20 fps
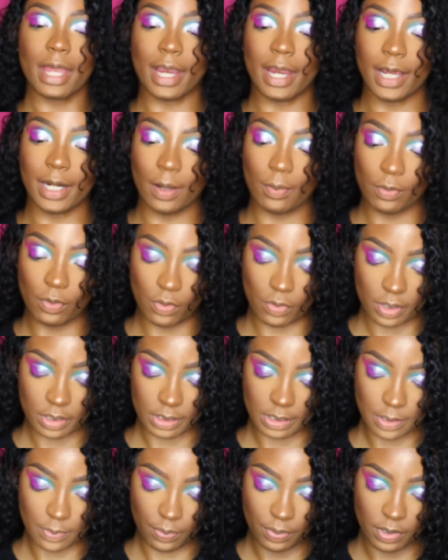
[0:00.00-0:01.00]
and I'm going
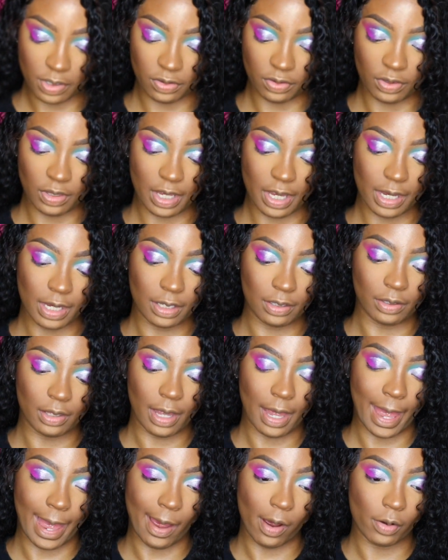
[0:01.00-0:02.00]
to put that in the
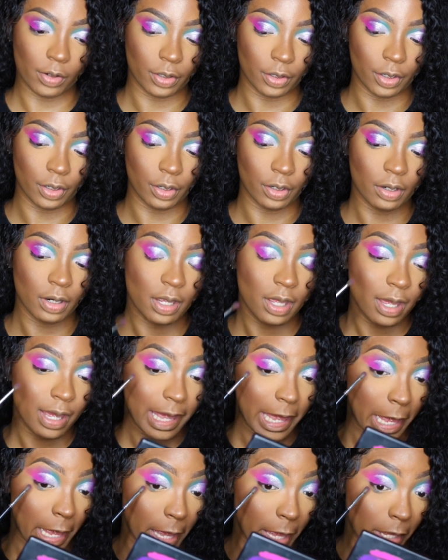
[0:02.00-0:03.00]
outer
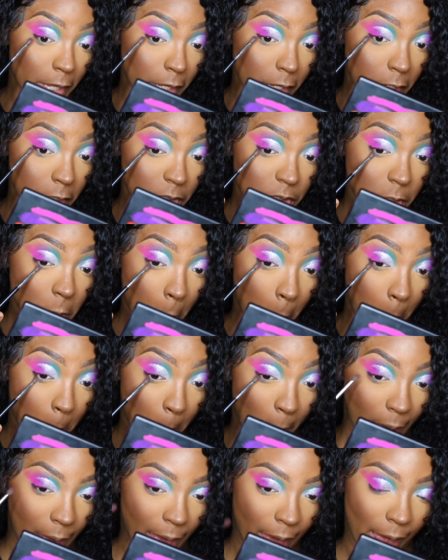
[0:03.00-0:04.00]
edge of
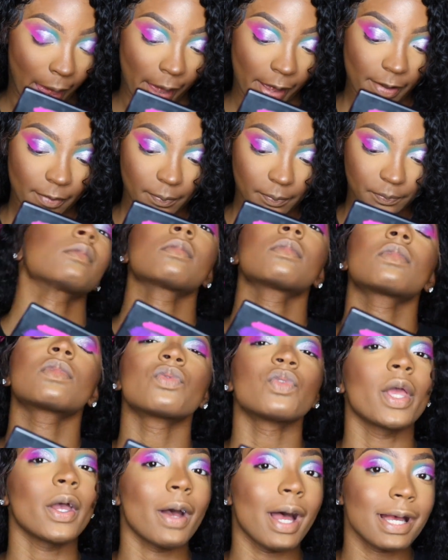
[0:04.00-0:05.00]
my eye.
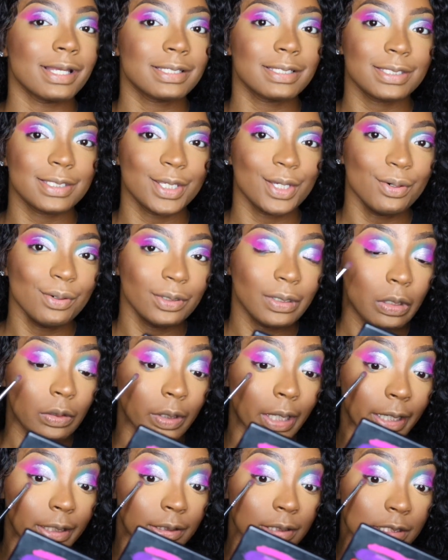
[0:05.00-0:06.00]
Now, I still don't
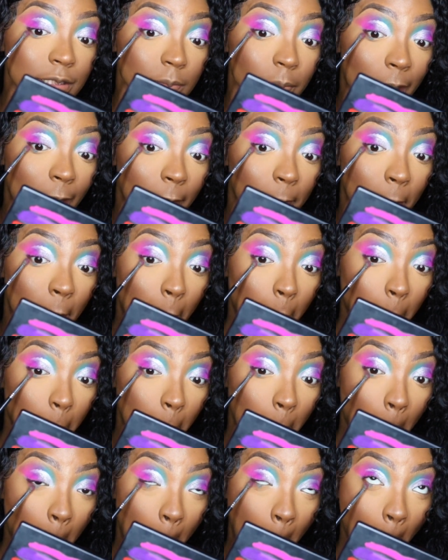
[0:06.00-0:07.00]
like this MAC
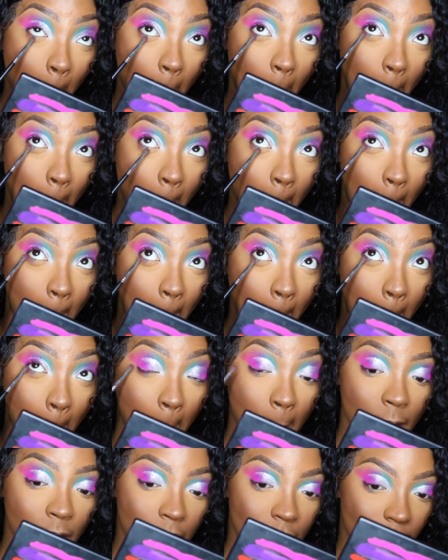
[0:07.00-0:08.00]
palette.
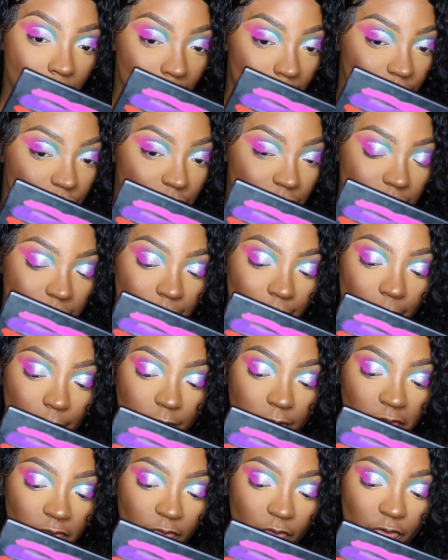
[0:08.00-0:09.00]
I just
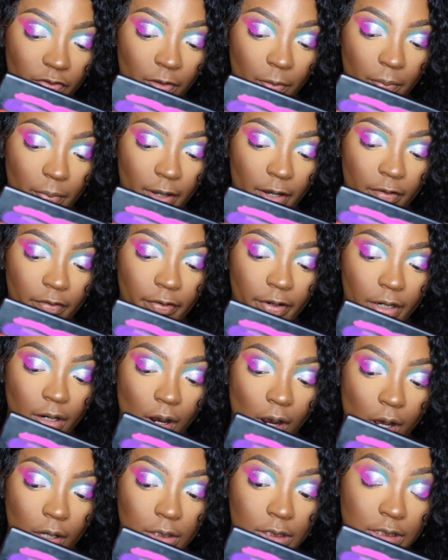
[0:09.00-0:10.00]
kept it for the mirror,
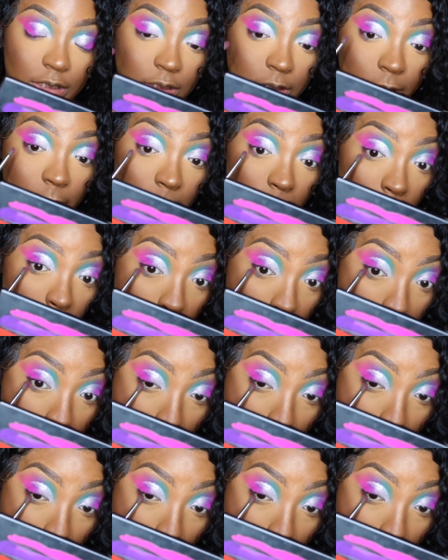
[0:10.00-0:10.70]
honestly.